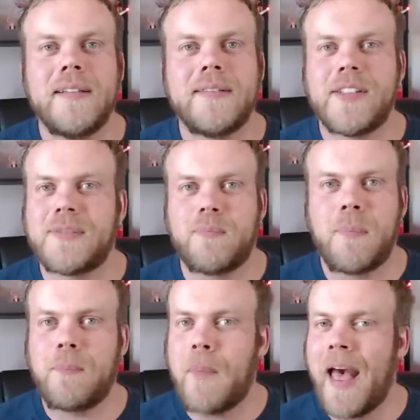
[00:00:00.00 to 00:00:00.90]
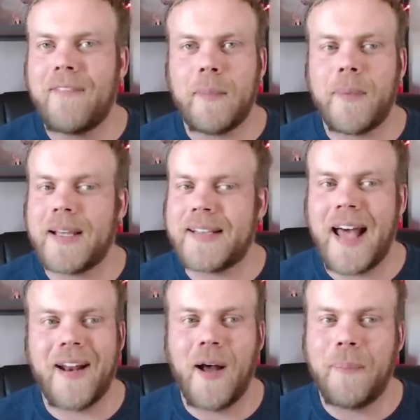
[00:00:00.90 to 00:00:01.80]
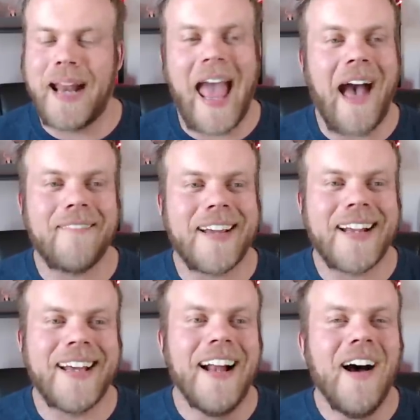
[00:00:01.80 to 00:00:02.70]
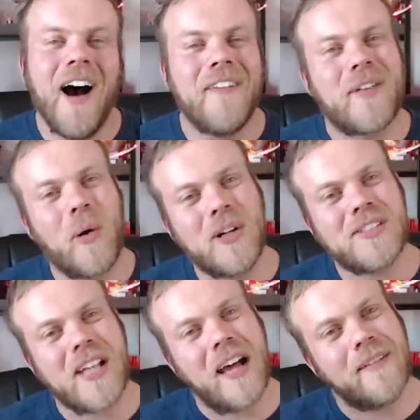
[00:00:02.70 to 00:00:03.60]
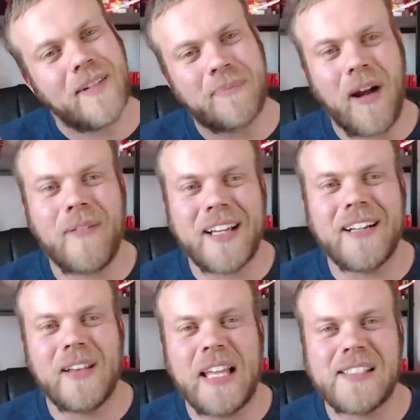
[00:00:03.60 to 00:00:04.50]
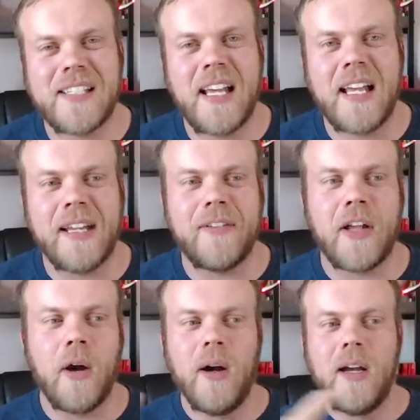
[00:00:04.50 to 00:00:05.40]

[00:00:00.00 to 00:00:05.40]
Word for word: just having picked that up and having it. Of course, we're probably going to list it, even though